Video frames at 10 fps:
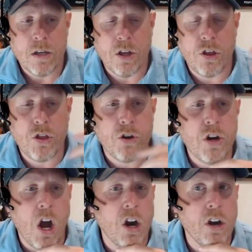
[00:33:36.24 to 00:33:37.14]
The
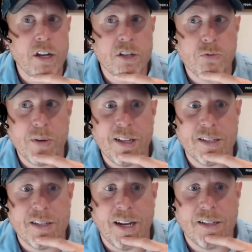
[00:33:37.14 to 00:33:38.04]
third R is real
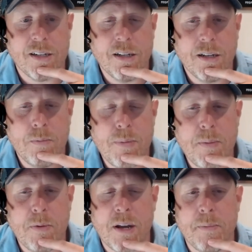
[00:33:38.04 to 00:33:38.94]
estate.
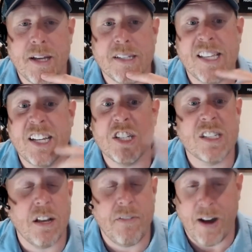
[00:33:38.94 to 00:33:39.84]
People come because they
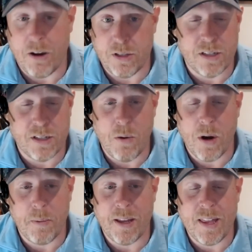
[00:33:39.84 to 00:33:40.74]
just love houses and they
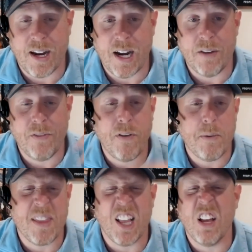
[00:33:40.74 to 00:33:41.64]
want to be in that kind of
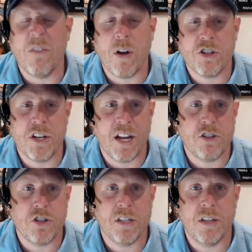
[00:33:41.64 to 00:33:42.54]
environment. They love watching
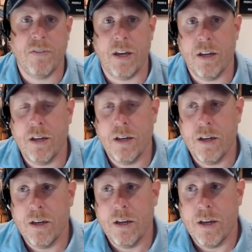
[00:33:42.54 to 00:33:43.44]
HGTV.
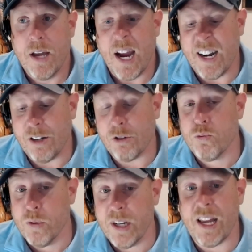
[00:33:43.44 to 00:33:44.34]
And it is
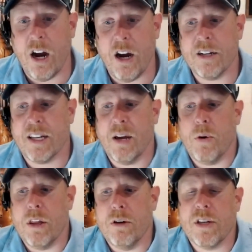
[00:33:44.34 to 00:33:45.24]
really hard to get
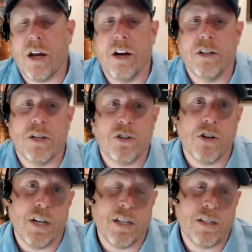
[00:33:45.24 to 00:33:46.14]
one of those hires to
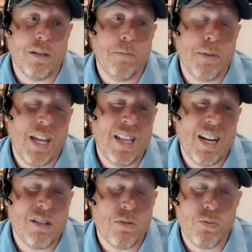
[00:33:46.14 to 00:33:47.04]
turn into something
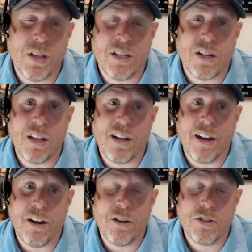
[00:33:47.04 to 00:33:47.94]
that is a really solid
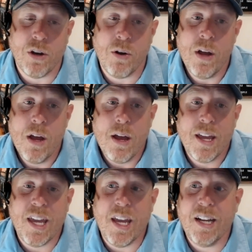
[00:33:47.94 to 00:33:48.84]
hire. So
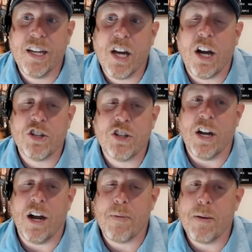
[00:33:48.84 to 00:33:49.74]
heed caution
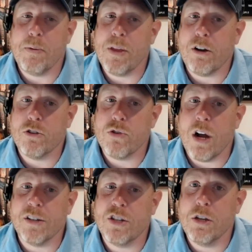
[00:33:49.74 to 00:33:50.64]
on people that are
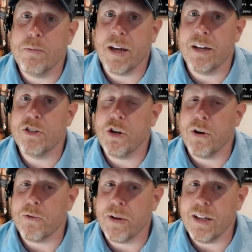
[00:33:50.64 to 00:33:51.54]
drawn to you because
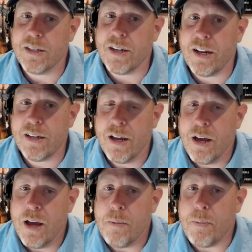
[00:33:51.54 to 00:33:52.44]
you're in real estate,
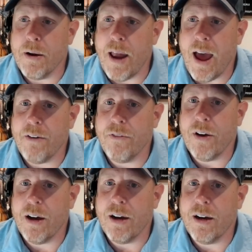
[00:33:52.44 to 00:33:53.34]
but
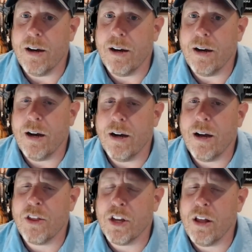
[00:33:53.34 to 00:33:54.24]

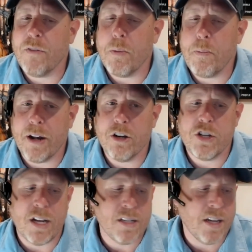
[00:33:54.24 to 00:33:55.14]
I think you'll have a better
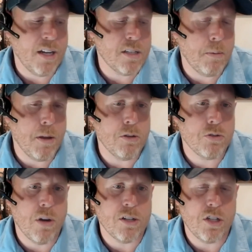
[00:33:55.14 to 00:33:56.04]
chance of getting somebody who's
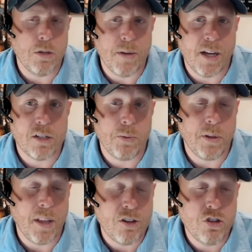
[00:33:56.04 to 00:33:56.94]
drawn to you because of the
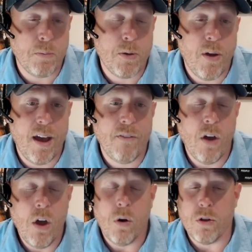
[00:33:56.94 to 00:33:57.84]
relationship you
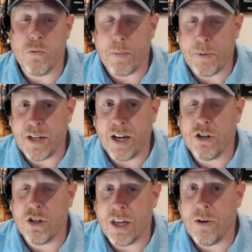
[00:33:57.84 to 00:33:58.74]
have or the
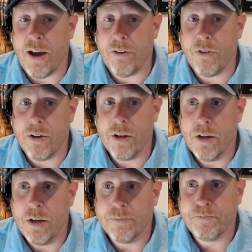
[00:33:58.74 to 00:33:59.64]
reputation that you have.
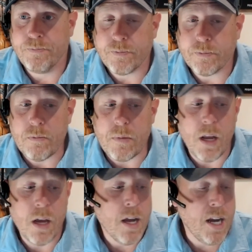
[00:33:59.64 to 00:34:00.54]

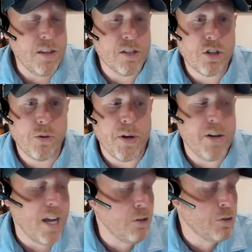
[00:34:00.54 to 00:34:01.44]
In this career
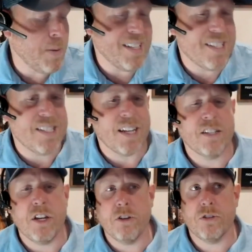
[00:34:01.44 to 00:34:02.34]
night, you spend
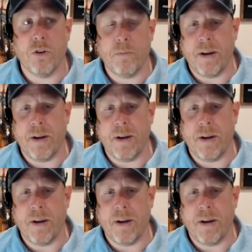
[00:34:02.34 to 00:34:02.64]
60 or so